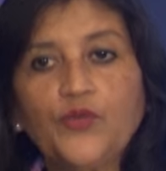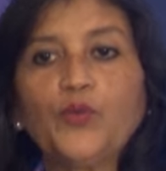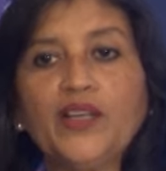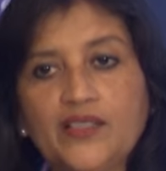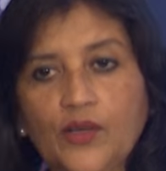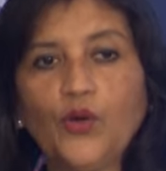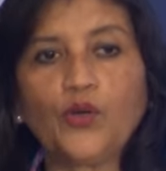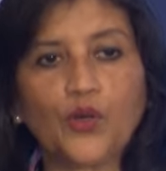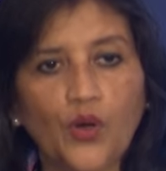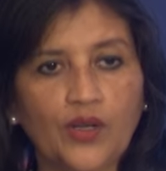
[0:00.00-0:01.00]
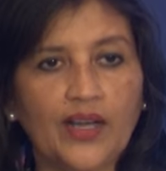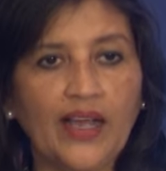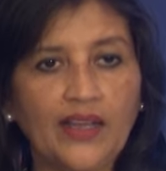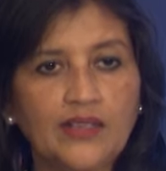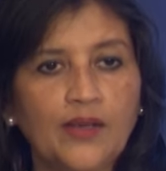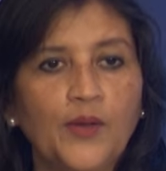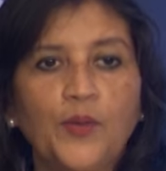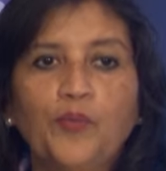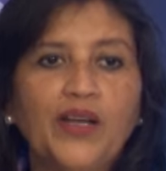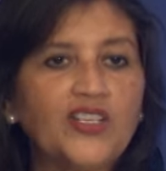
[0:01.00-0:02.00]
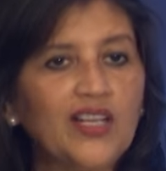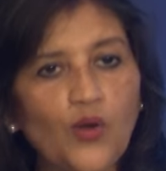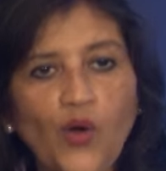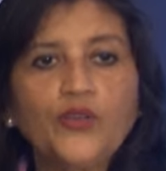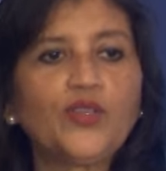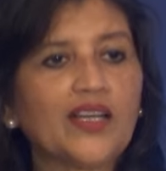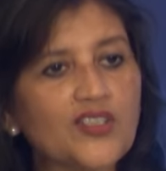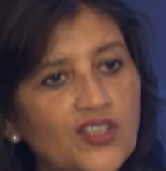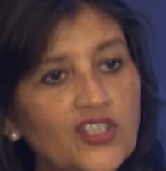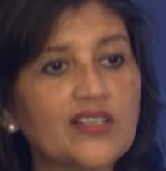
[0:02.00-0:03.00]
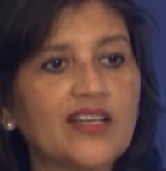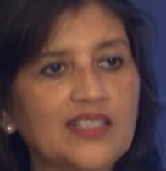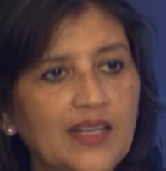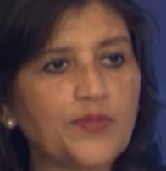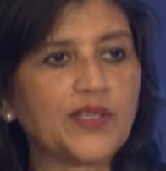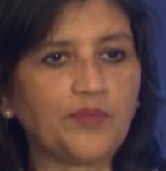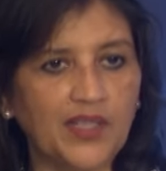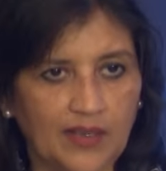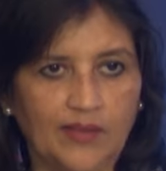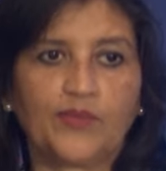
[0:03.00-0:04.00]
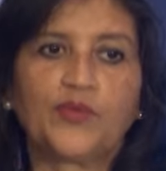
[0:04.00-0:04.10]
woman is a good cook, right? But she'll go into the kitchen, she'll rustle up something.